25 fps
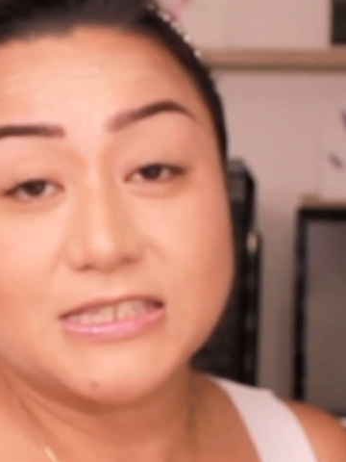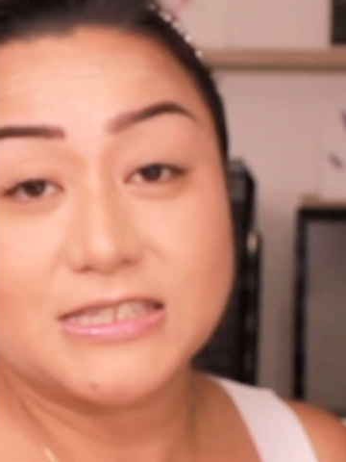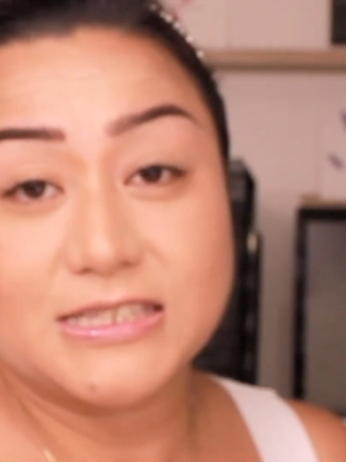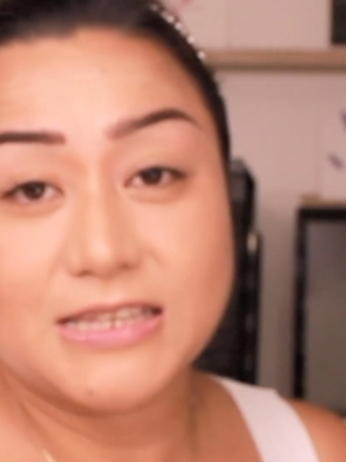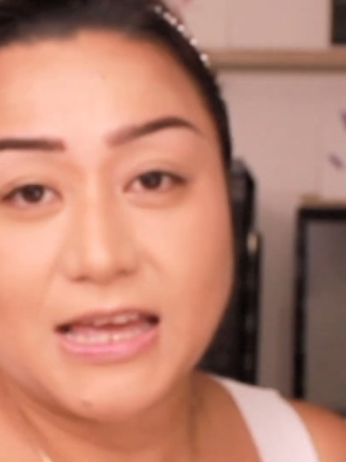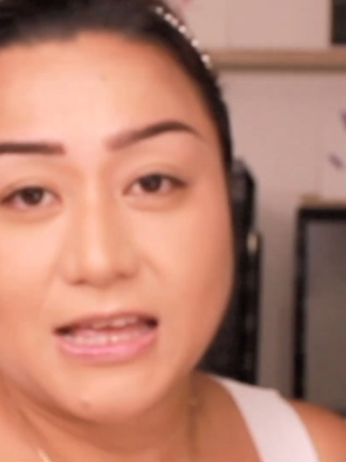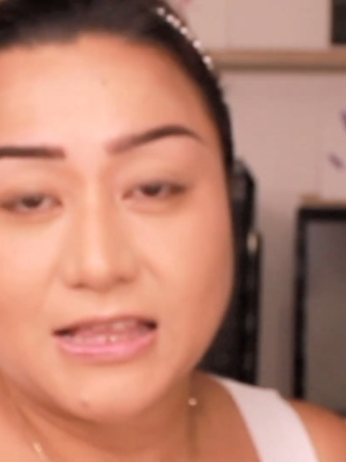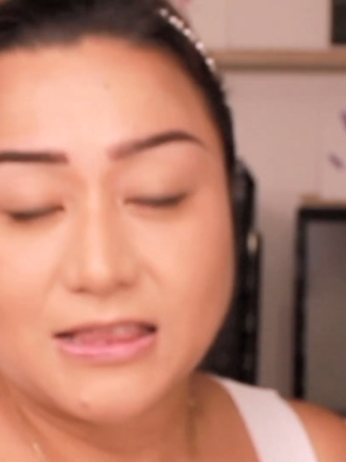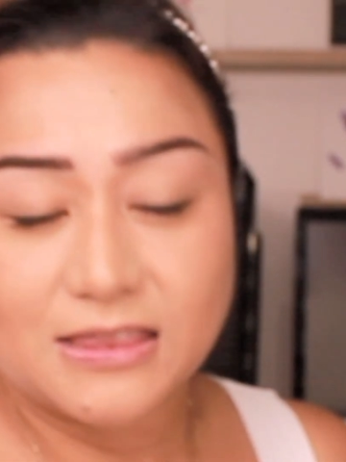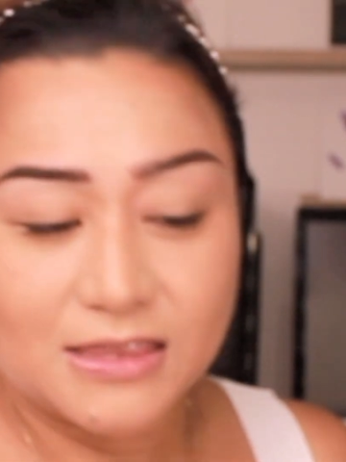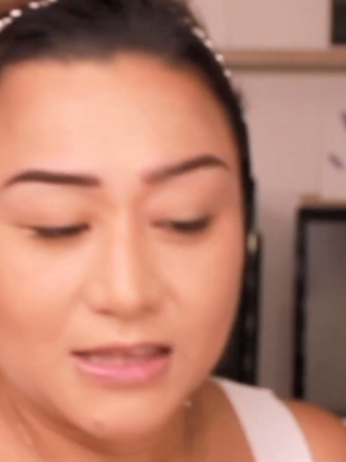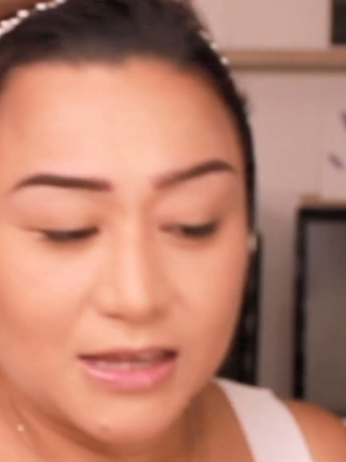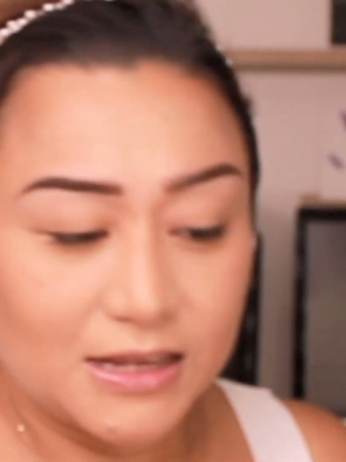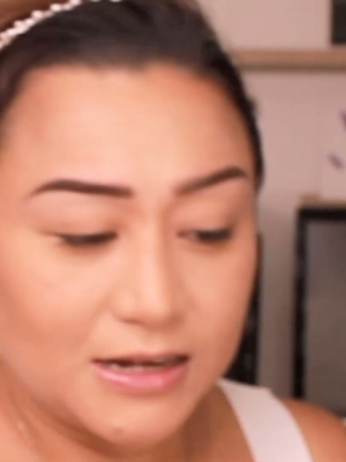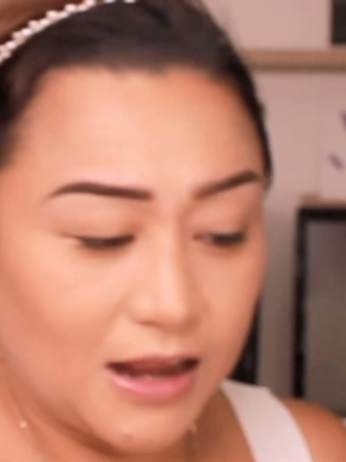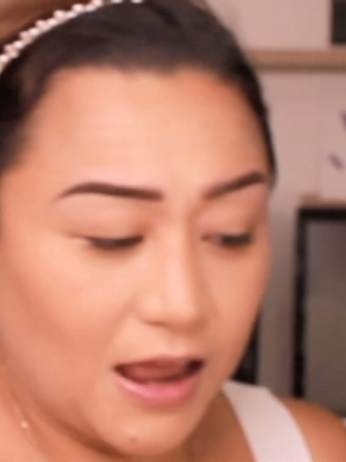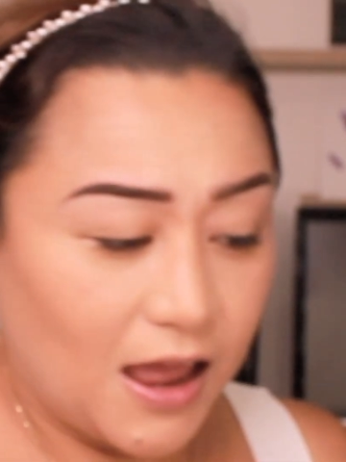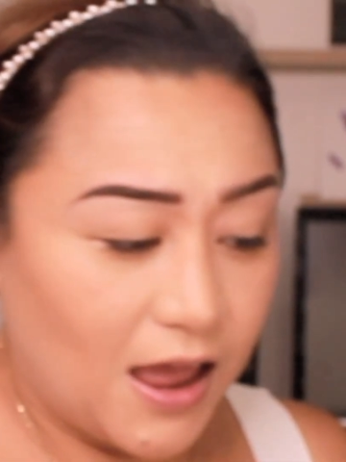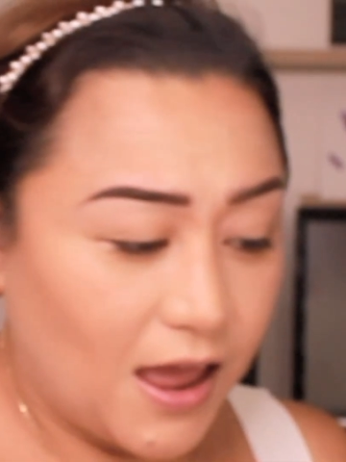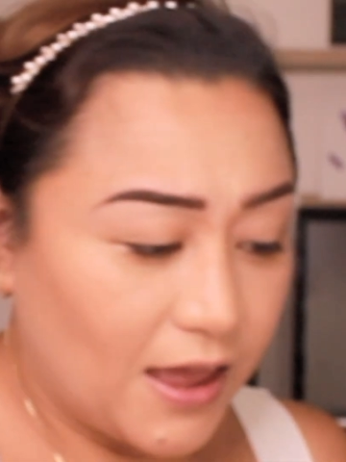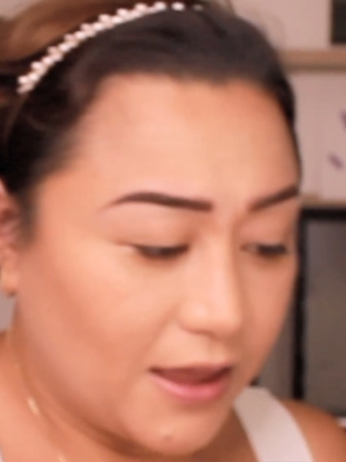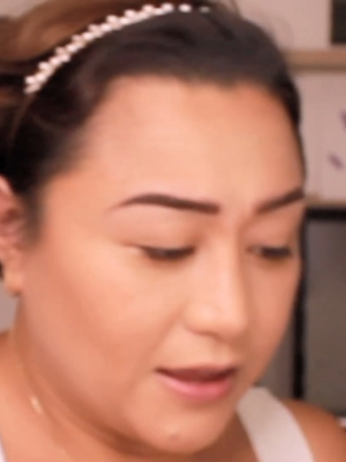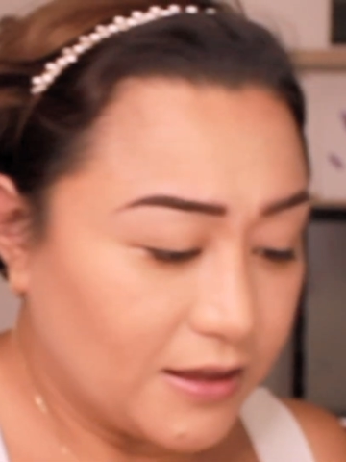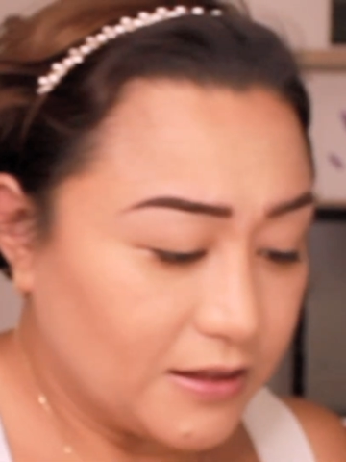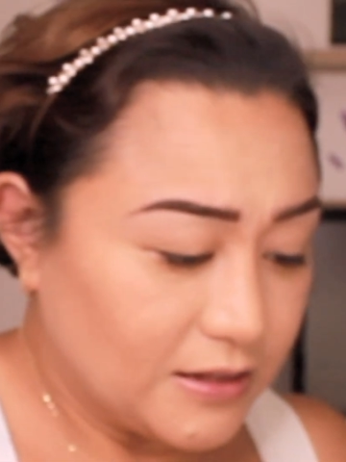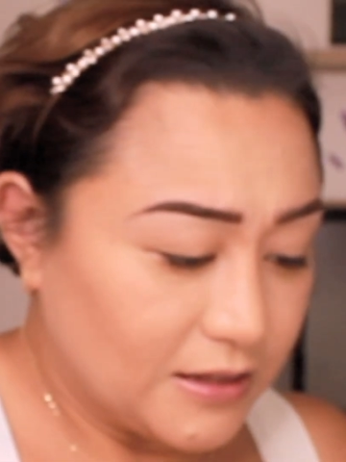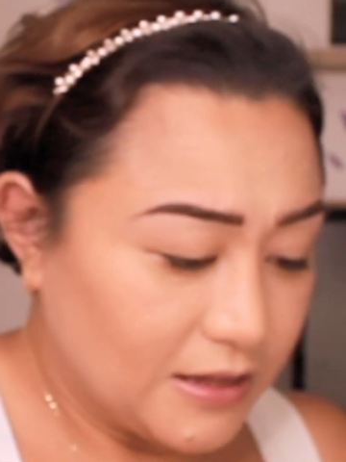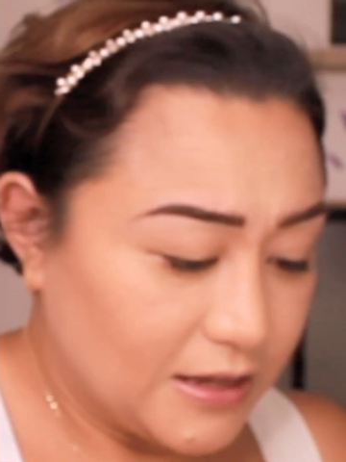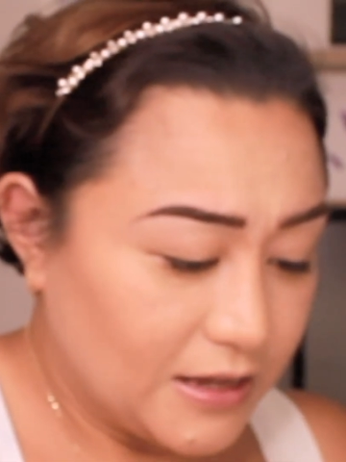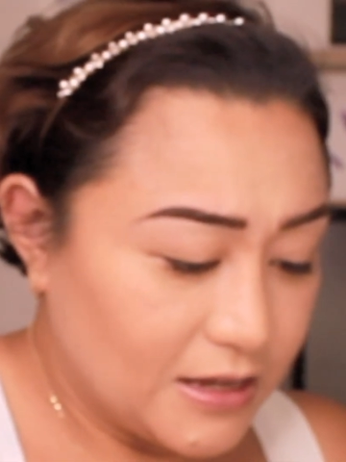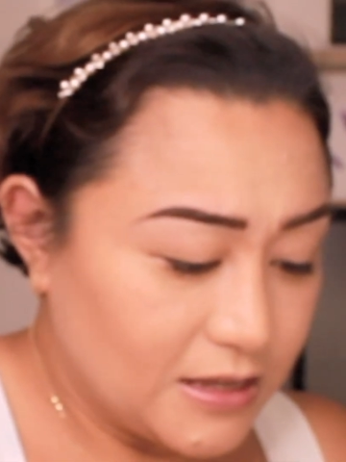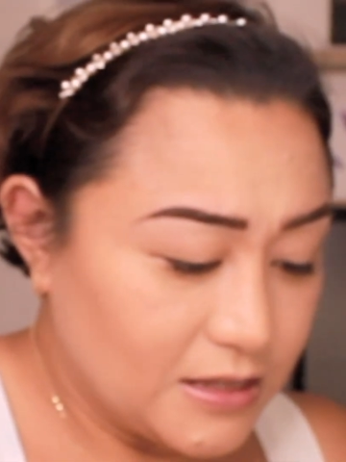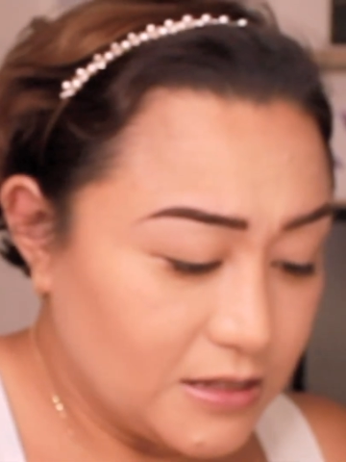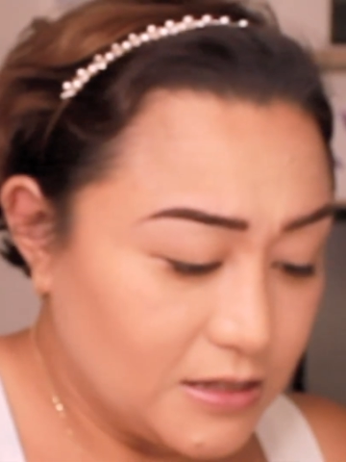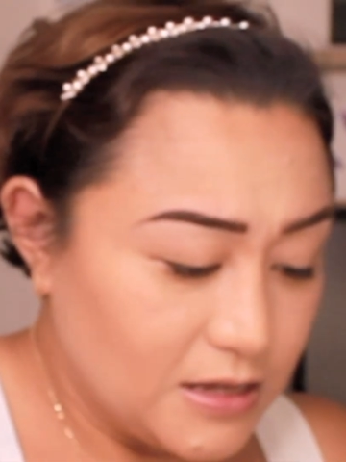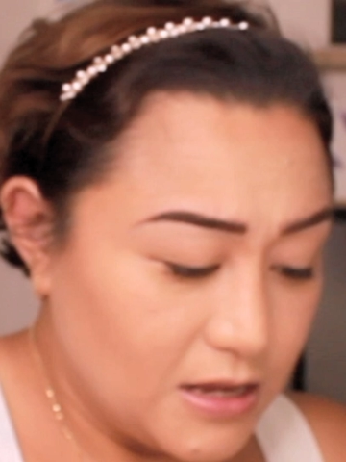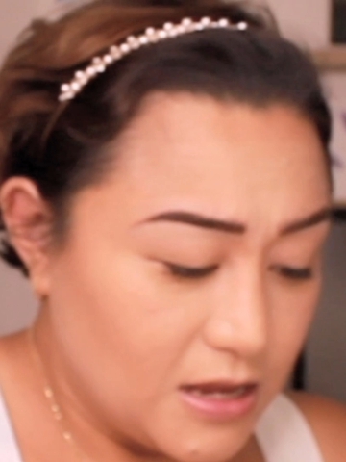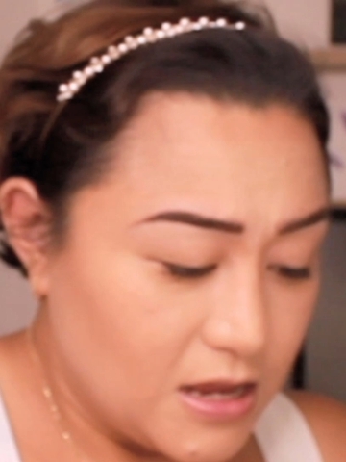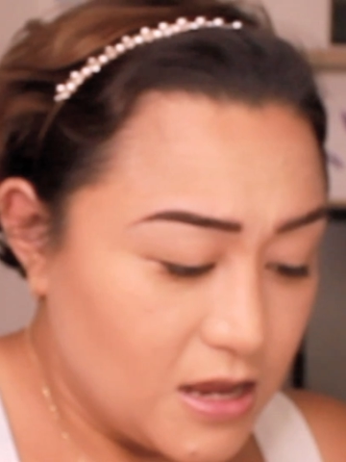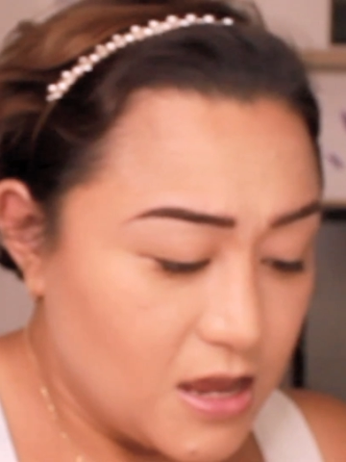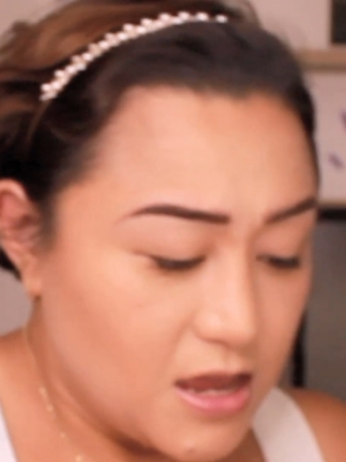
set that eyelid.